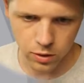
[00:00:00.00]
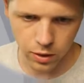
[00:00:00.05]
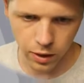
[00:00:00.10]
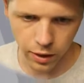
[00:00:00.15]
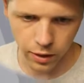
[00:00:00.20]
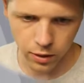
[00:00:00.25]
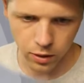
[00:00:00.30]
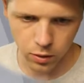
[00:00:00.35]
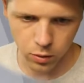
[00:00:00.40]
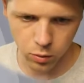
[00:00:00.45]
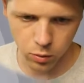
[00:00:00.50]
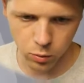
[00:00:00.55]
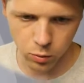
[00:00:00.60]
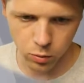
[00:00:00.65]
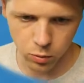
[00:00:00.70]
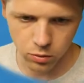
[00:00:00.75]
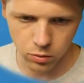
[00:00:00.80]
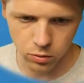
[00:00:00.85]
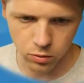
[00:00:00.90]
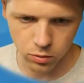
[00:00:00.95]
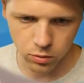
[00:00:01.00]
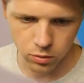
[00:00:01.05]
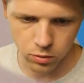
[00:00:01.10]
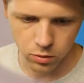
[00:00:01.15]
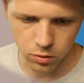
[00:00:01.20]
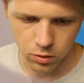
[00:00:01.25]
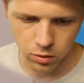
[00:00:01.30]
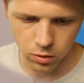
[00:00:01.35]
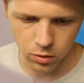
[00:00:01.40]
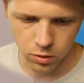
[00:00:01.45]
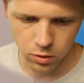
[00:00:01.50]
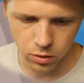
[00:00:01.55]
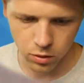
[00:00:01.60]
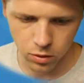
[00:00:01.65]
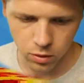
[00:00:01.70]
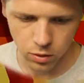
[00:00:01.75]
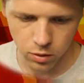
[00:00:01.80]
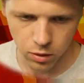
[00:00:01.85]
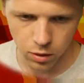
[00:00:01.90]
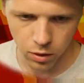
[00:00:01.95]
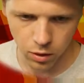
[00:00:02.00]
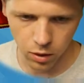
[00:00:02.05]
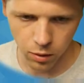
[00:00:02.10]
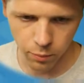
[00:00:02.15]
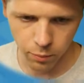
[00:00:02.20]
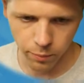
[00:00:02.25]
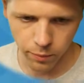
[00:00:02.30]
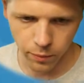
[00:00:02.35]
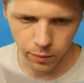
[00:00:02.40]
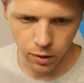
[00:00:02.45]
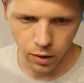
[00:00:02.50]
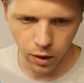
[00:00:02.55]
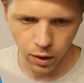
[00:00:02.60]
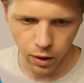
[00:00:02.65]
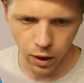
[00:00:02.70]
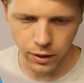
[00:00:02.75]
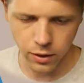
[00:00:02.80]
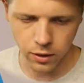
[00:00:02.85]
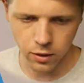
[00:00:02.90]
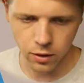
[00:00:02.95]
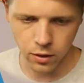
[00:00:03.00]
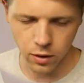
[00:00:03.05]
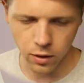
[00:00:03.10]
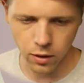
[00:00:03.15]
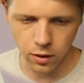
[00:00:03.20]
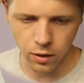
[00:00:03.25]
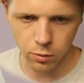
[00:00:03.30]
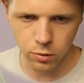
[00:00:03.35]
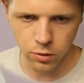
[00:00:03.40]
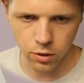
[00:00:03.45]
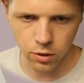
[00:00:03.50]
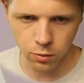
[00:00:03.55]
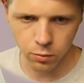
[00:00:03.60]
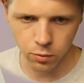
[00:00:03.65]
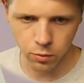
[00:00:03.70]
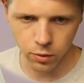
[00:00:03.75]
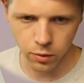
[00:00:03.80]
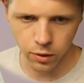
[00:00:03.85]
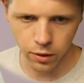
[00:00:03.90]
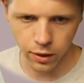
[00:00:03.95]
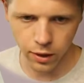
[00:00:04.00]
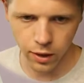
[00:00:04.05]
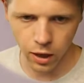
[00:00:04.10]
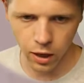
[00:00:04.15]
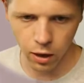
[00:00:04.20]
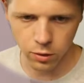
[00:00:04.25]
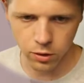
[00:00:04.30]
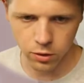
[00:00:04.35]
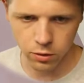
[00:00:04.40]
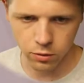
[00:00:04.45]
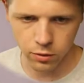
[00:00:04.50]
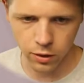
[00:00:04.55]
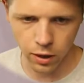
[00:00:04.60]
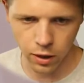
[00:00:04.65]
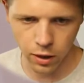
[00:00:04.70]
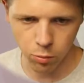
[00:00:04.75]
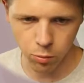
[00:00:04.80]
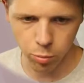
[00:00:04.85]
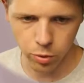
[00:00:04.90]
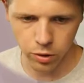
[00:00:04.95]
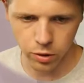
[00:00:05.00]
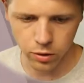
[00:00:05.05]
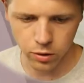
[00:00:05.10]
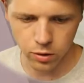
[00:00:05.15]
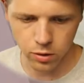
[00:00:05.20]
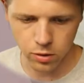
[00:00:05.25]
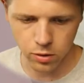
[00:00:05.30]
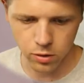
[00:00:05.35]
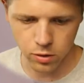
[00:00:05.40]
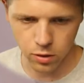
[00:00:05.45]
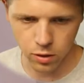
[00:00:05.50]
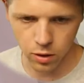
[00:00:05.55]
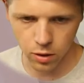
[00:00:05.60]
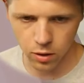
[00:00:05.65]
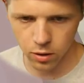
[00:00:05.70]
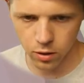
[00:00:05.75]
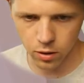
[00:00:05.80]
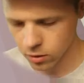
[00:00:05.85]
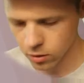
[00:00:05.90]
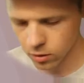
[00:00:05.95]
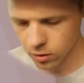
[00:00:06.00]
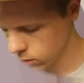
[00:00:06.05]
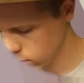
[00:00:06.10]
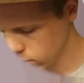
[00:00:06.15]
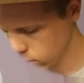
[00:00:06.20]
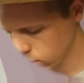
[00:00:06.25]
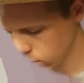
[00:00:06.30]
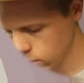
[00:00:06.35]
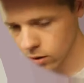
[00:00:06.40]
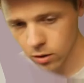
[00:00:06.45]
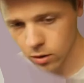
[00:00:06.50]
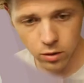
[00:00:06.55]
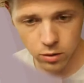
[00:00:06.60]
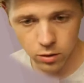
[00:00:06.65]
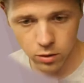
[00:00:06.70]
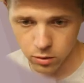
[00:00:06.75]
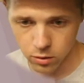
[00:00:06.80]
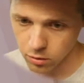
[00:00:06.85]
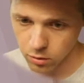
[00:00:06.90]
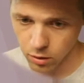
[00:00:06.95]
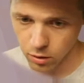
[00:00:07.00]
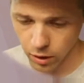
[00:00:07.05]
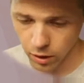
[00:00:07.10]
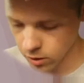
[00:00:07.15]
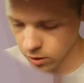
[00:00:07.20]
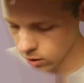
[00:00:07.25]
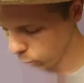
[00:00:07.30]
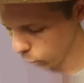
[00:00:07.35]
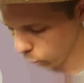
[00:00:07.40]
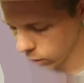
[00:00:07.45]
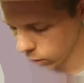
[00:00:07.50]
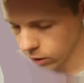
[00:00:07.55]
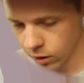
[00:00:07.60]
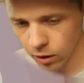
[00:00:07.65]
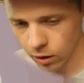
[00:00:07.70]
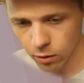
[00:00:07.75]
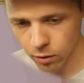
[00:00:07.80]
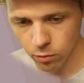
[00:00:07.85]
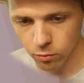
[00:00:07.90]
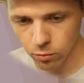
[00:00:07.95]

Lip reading: kind of cool. I didn't think I was going to really like how it turned out, but this ended up working out